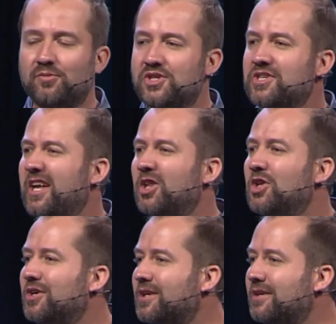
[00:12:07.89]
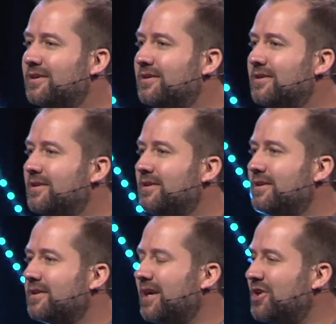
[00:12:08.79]
We just got to look,
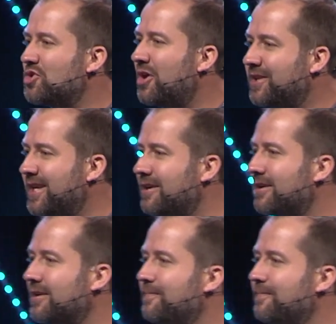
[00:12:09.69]
got to draw near.